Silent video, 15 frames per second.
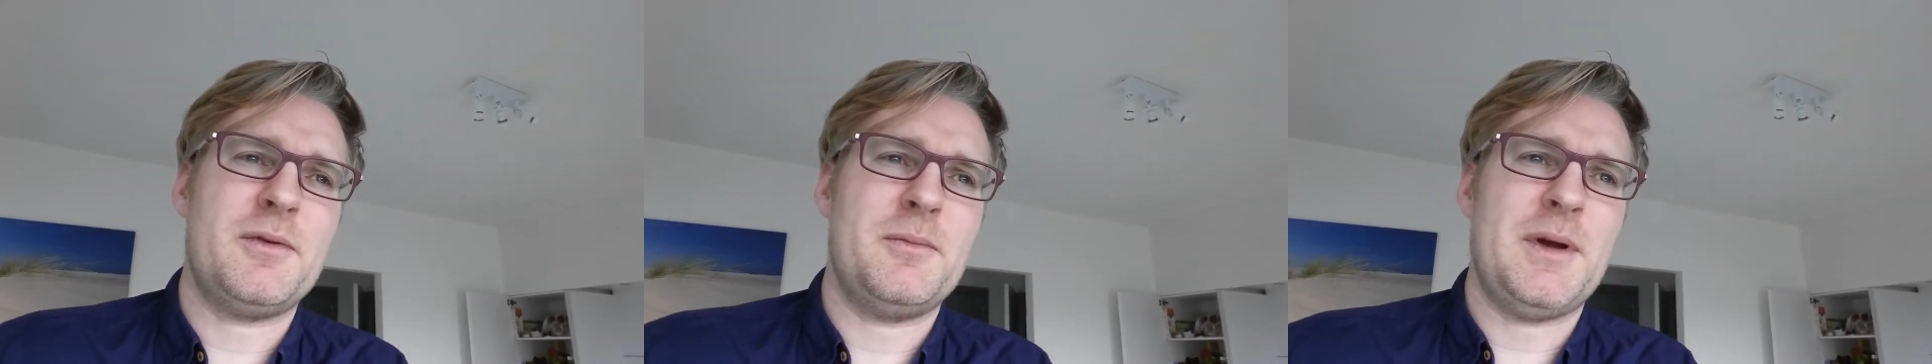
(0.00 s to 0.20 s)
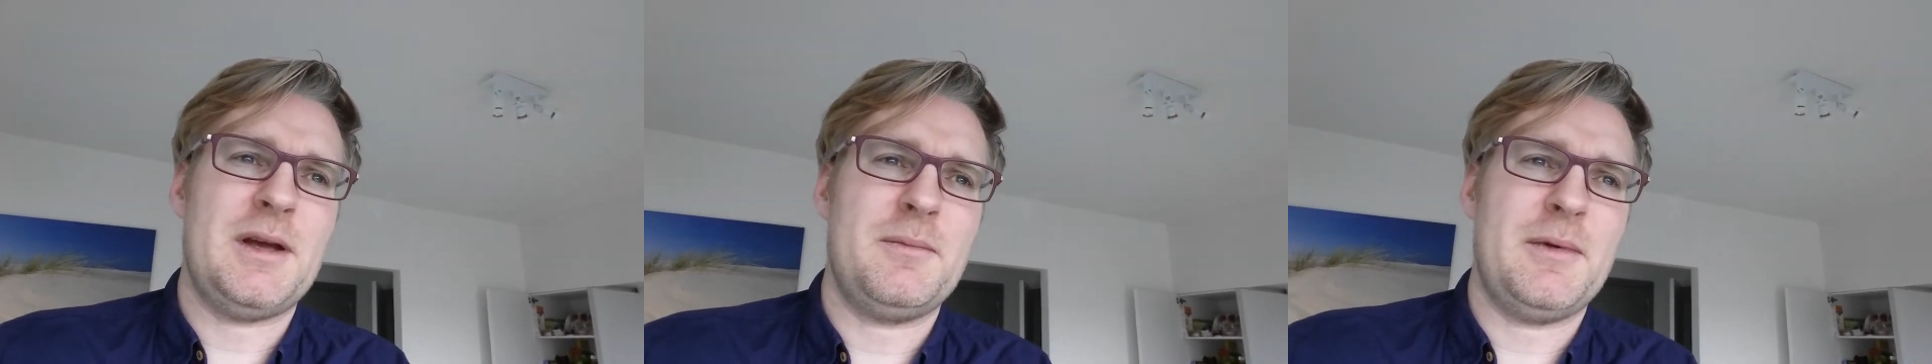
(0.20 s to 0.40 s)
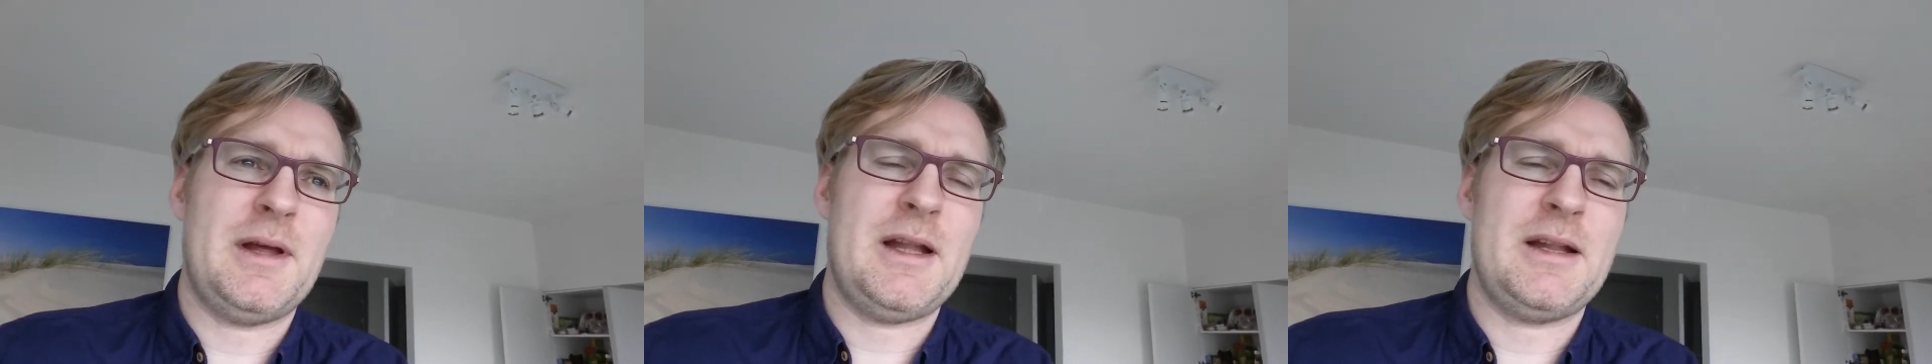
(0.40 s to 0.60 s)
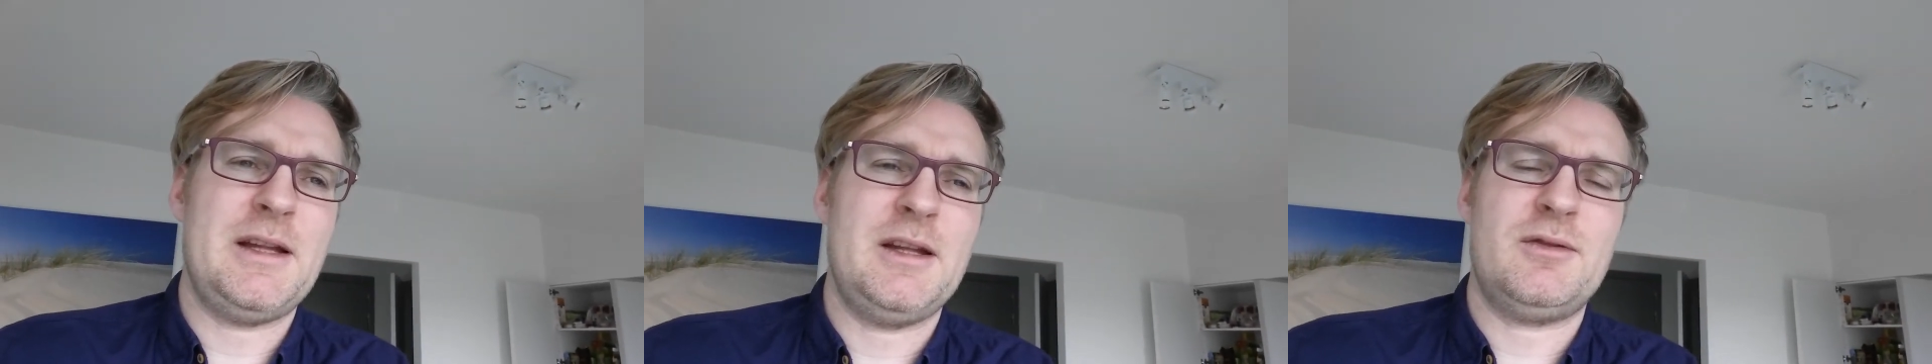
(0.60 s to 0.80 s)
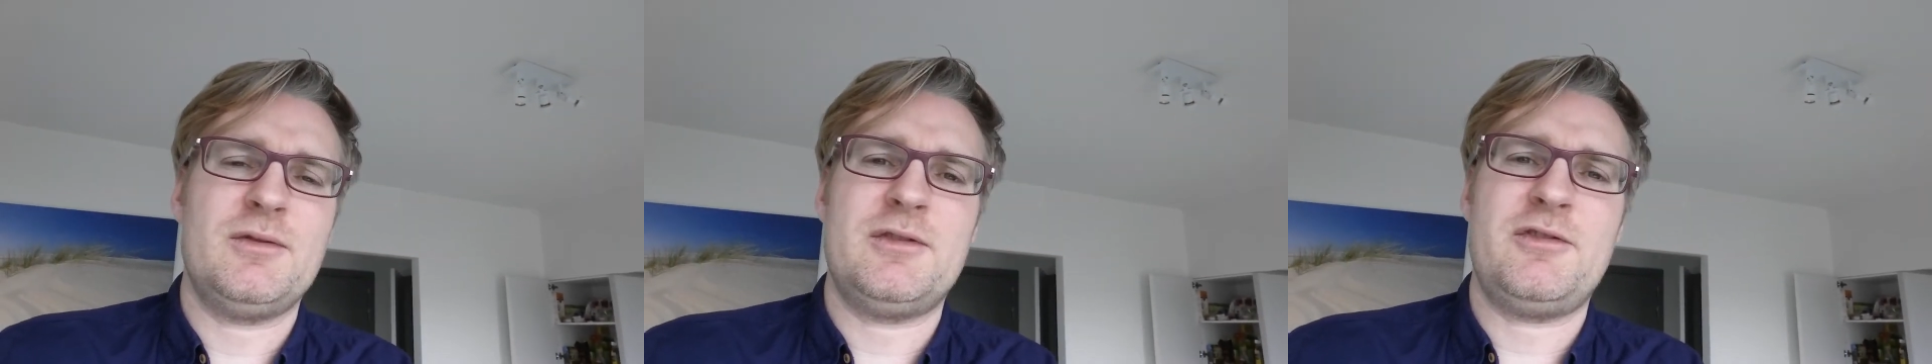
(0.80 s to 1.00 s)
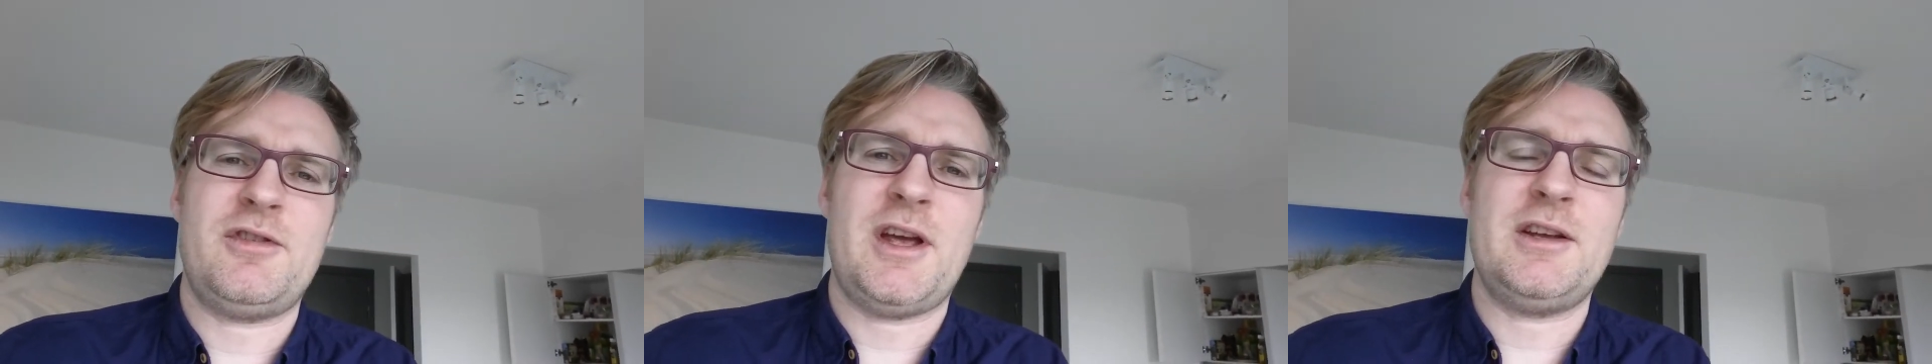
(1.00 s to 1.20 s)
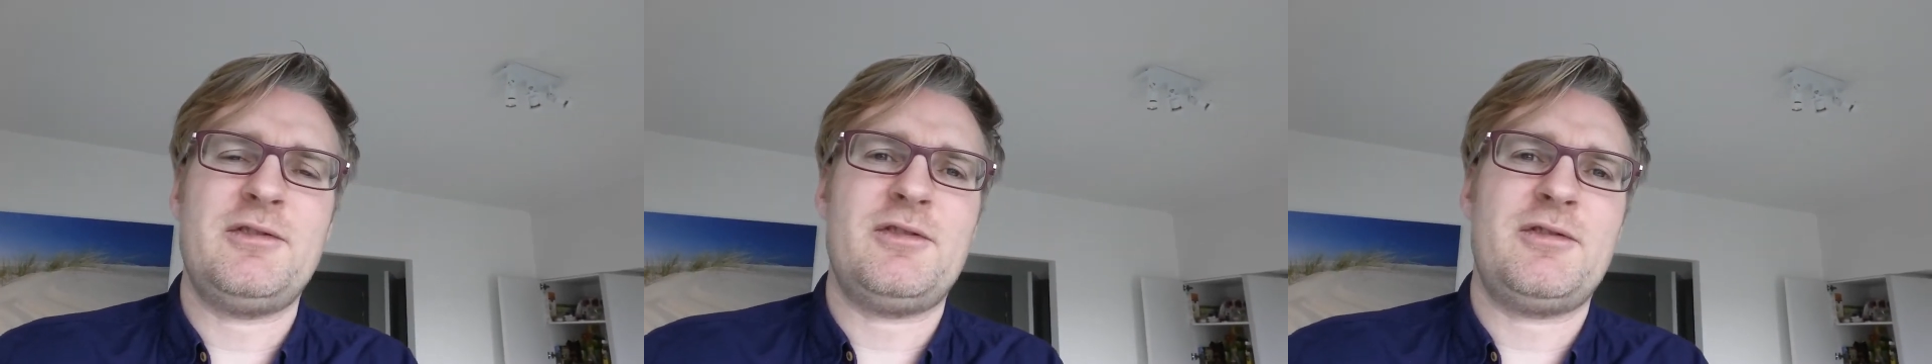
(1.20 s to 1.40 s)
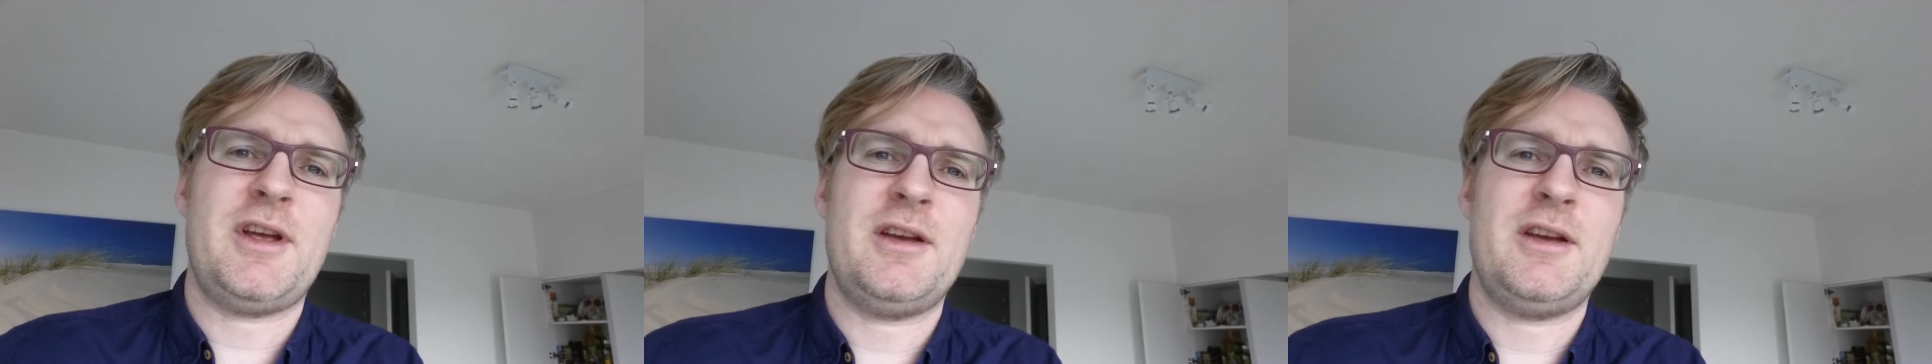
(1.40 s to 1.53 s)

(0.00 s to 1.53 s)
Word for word: You may, may need to change